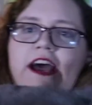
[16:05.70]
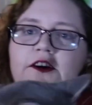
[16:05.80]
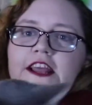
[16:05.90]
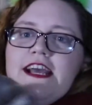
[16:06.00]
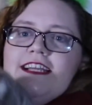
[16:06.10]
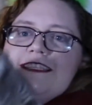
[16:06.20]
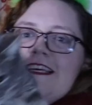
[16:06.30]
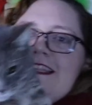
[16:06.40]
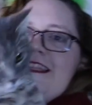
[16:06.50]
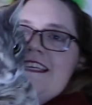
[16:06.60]
out
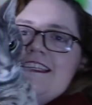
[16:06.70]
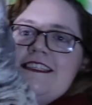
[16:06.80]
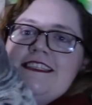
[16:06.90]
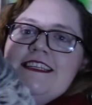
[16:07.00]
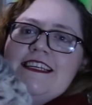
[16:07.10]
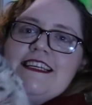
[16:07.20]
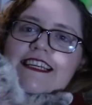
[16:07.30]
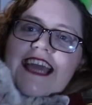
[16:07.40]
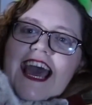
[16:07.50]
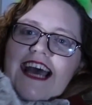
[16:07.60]
to this
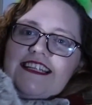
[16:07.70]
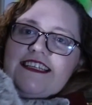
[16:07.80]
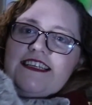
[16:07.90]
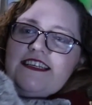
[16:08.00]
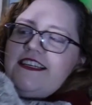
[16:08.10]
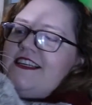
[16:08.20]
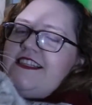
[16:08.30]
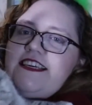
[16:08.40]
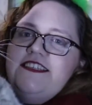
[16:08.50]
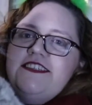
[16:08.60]
cat,
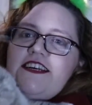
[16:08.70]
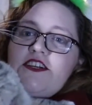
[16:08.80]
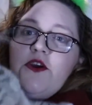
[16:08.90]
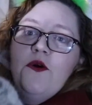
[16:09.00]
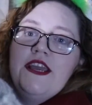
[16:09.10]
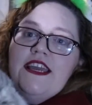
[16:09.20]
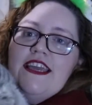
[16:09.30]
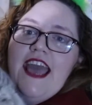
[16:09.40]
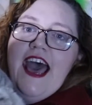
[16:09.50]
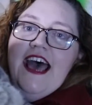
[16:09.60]
this annoying
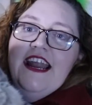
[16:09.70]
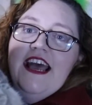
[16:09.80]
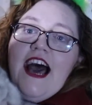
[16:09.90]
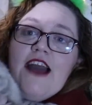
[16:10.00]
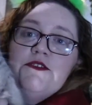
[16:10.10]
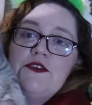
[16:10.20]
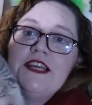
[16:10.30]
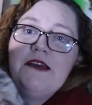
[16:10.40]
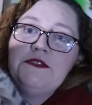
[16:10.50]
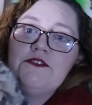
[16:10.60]
cat. I was
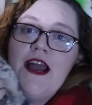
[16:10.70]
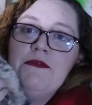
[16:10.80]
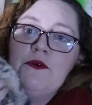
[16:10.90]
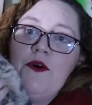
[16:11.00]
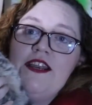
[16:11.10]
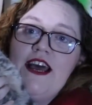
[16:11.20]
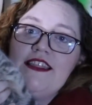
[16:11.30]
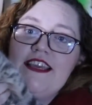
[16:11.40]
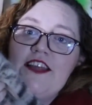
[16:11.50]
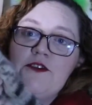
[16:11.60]
only able to grab the one,
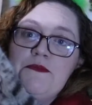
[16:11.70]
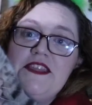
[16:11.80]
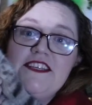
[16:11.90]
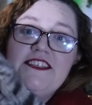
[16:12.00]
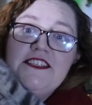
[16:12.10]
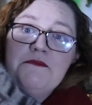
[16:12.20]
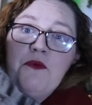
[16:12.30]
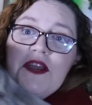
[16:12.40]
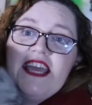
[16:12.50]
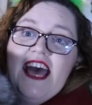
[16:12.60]
not the other, but this is the
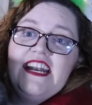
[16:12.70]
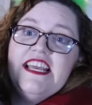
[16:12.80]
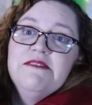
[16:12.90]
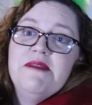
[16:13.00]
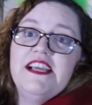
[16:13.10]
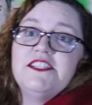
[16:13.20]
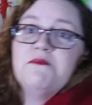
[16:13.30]
boy cat and he makes